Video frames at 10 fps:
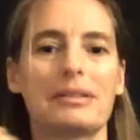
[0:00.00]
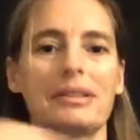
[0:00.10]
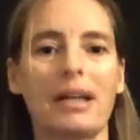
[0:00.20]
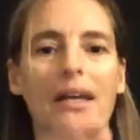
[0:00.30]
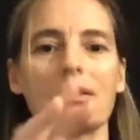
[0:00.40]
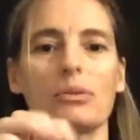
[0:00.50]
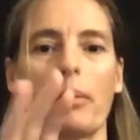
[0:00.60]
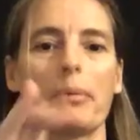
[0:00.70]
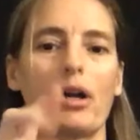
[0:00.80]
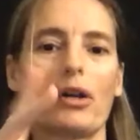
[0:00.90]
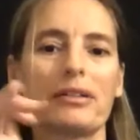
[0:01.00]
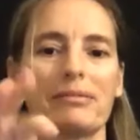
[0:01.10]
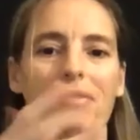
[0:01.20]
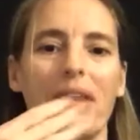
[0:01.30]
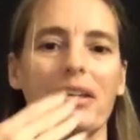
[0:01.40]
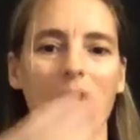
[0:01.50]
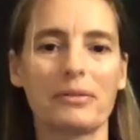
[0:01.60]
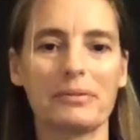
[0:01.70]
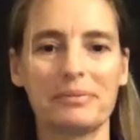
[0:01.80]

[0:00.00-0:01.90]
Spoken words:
tonight's webinar. Thank you.